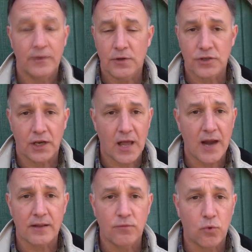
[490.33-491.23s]
There's a
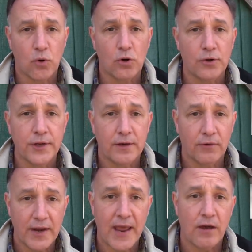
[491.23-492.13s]
lot of
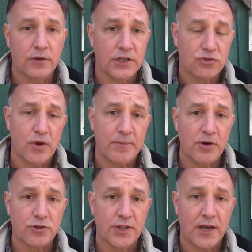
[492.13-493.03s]
world-renowned
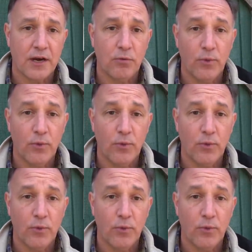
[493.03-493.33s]
contributors there.